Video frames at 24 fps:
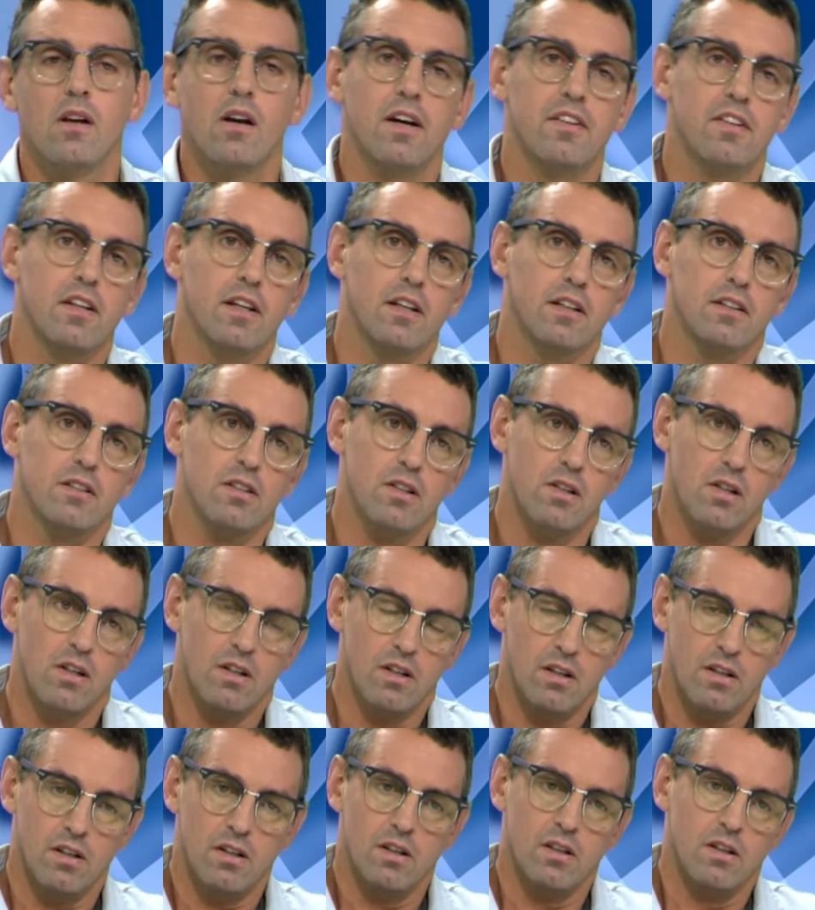think
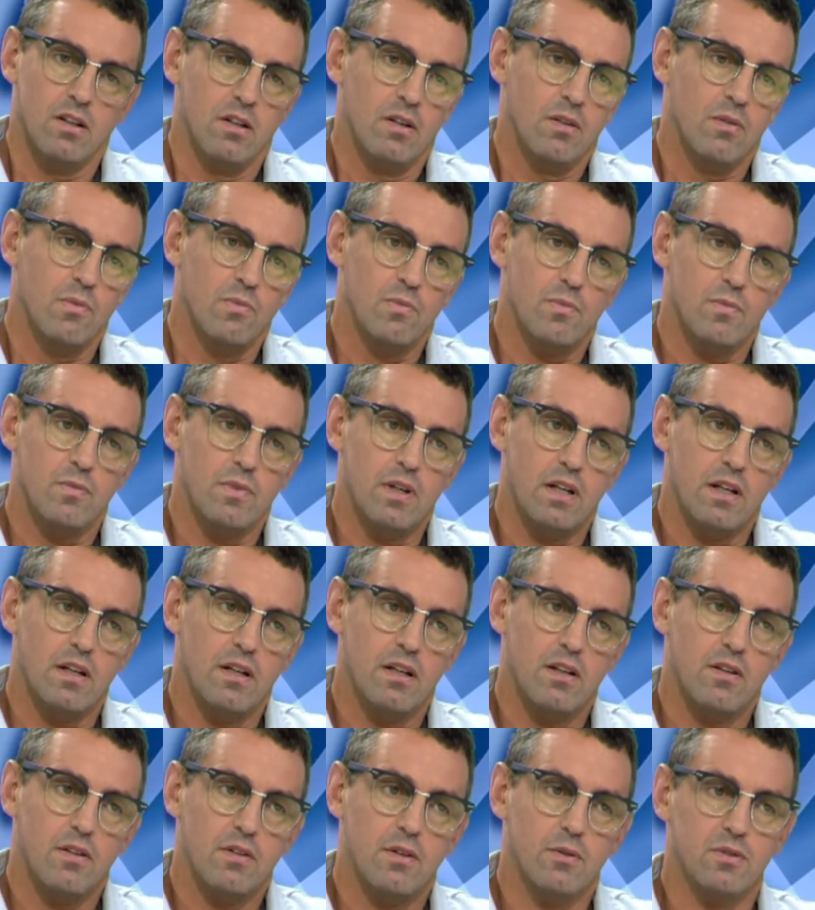
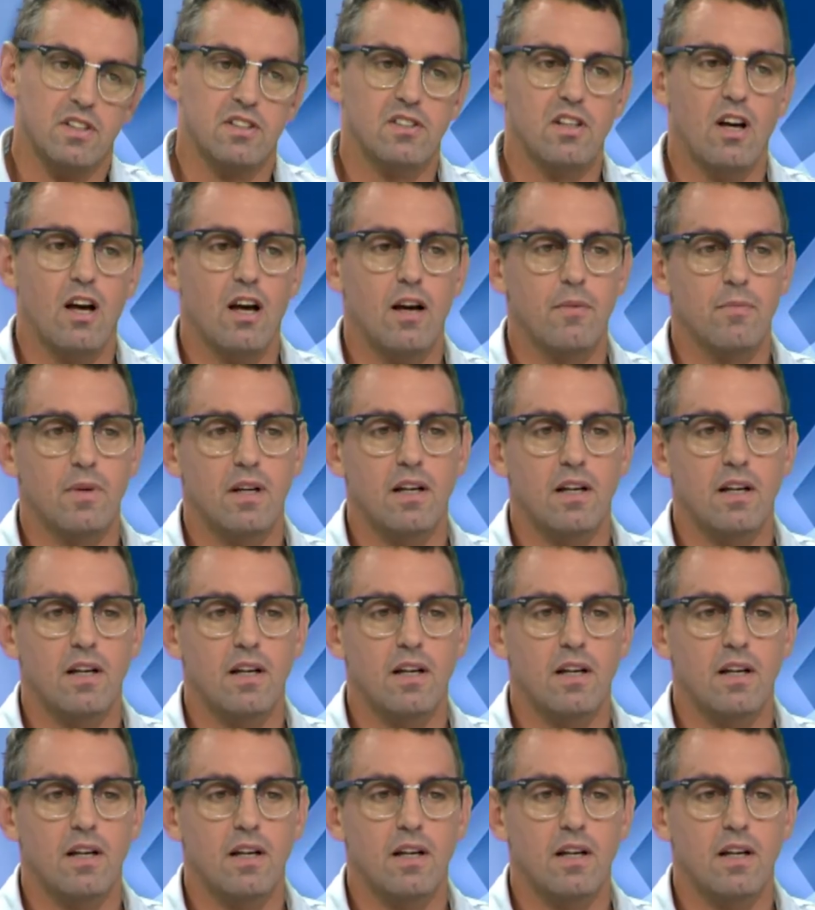there was a time,